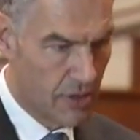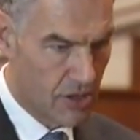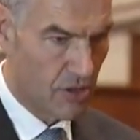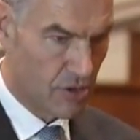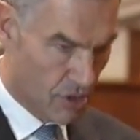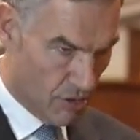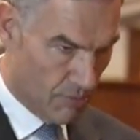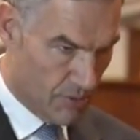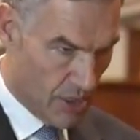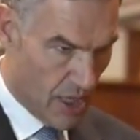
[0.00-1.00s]
research
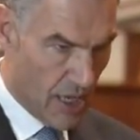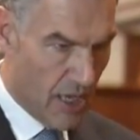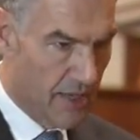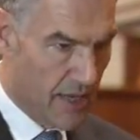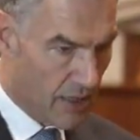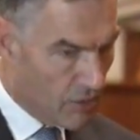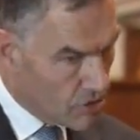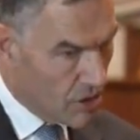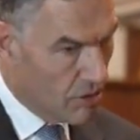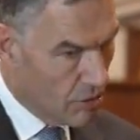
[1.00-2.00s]
groups.
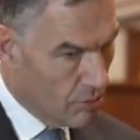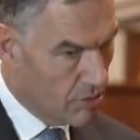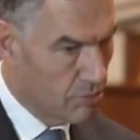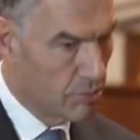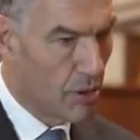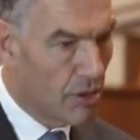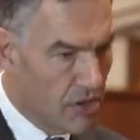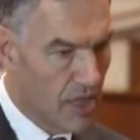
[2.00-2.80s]
Diagnostic tools were